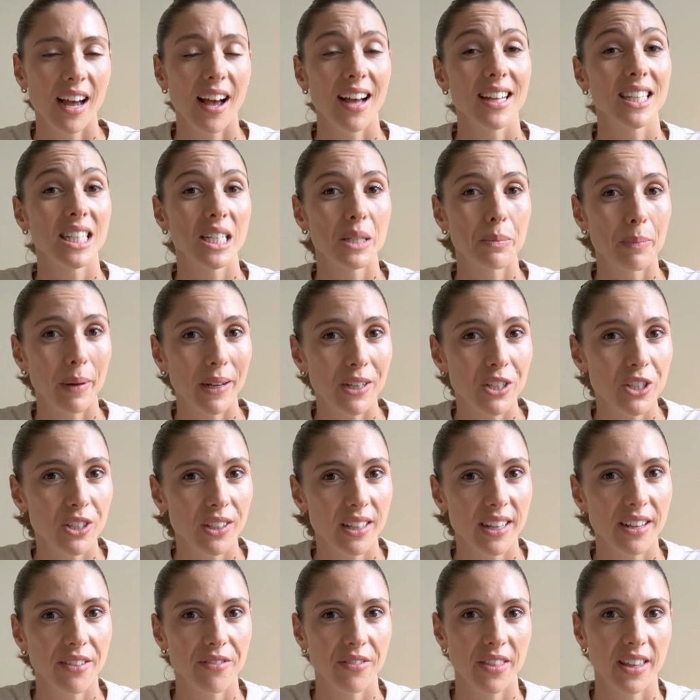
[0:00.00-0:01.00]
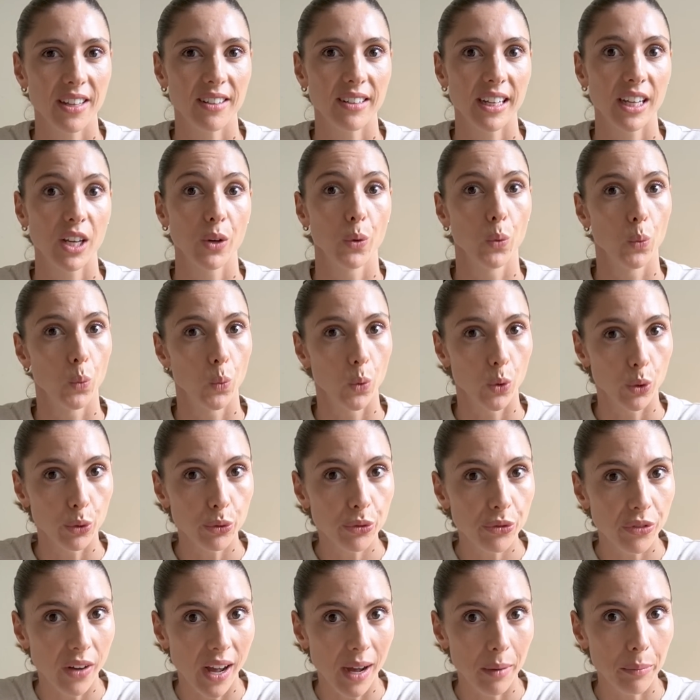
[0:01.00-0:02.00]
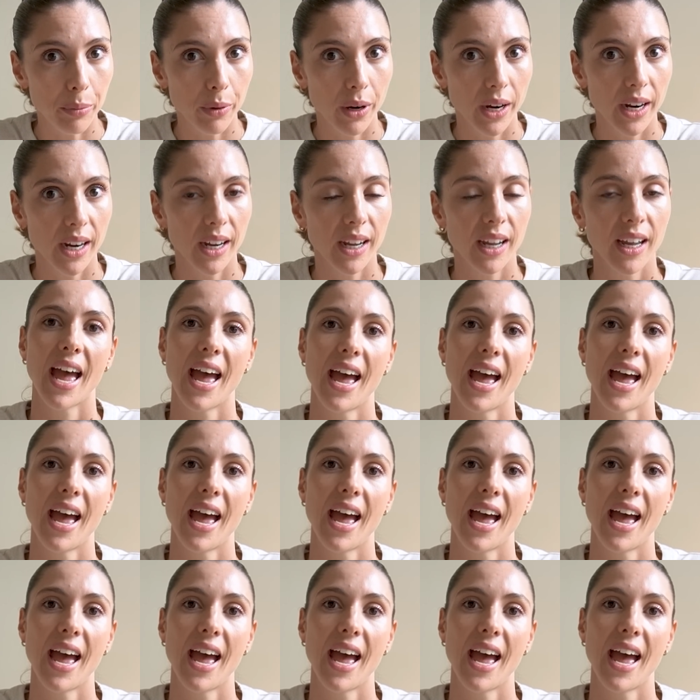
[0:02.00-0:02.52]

especially if they're like a wool fabric,